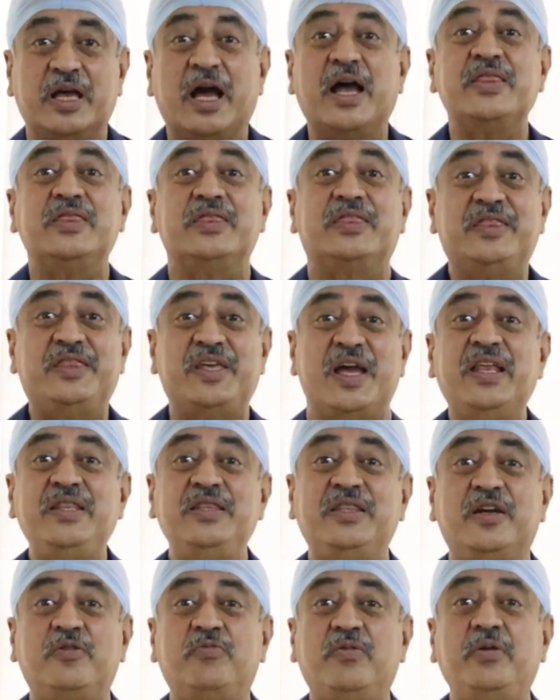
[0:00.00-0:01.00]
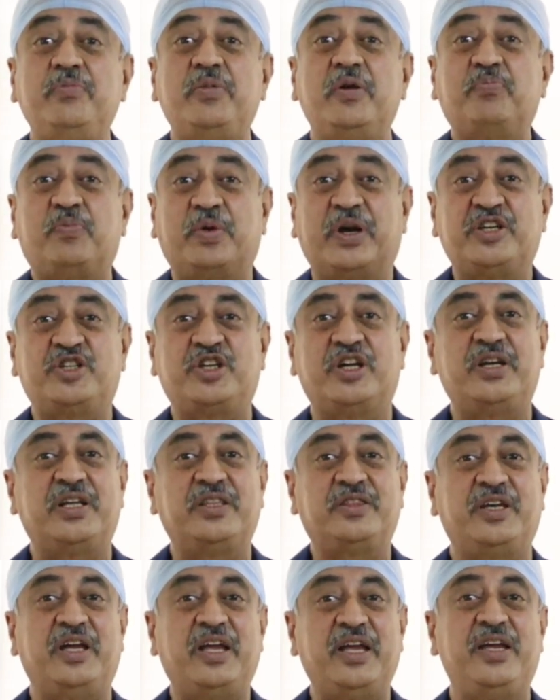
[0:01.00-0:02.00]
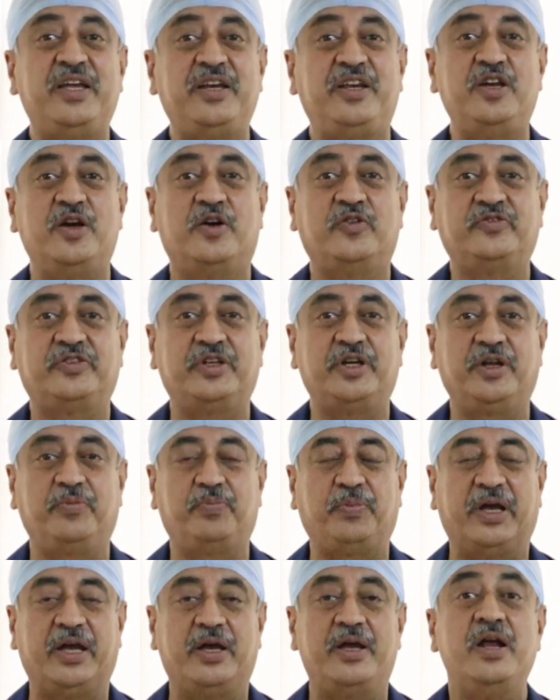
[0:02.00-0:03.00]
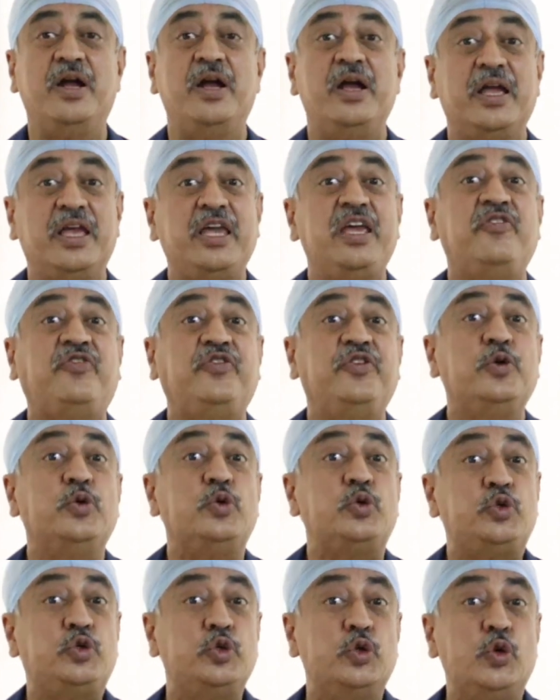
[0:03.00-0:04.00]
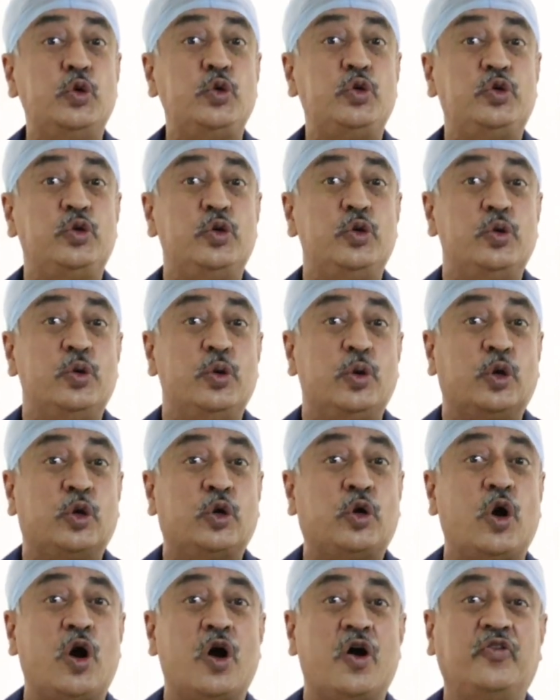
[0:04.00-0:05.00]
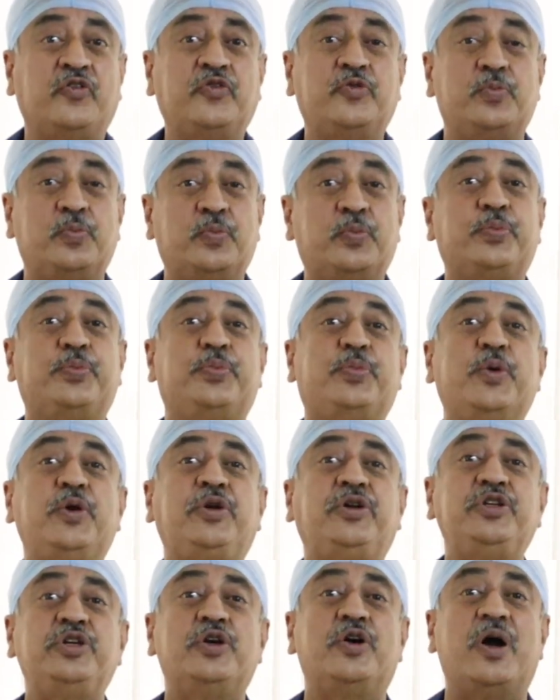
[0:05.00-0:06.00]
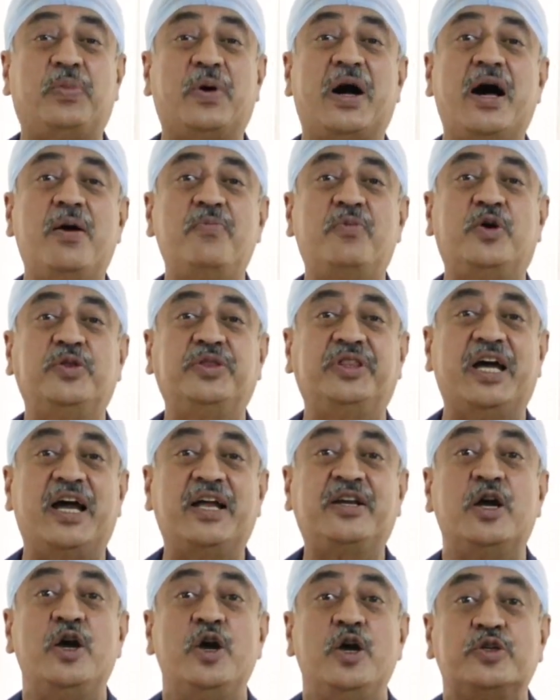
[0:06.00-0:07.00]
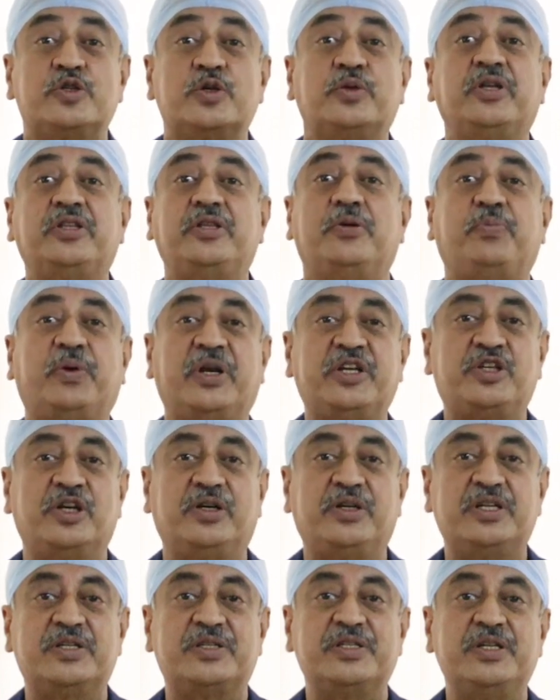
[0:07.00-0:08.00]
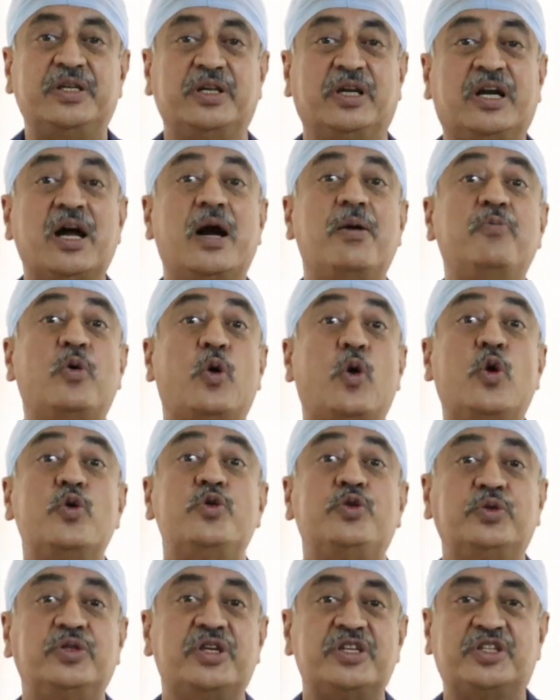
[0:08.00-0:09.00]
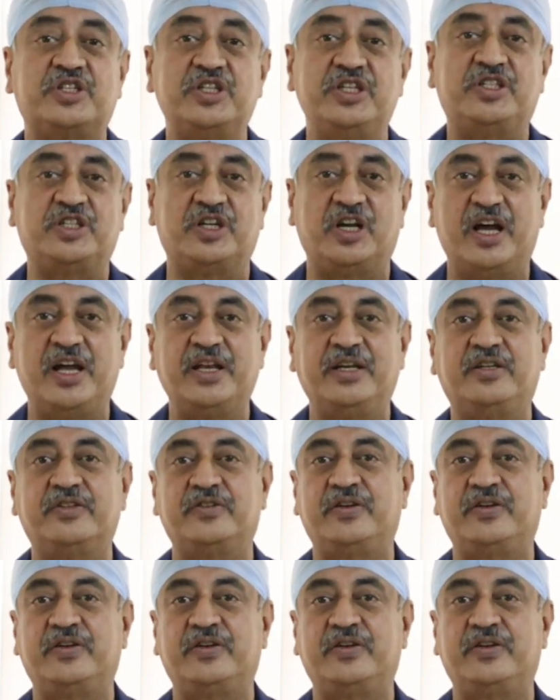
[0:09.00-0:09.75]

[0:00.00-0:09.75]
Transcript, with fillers: and then there will be pressure at the area of the repair. If you do cough, put your palm on that so that the pressure doesn't come onto the stitch line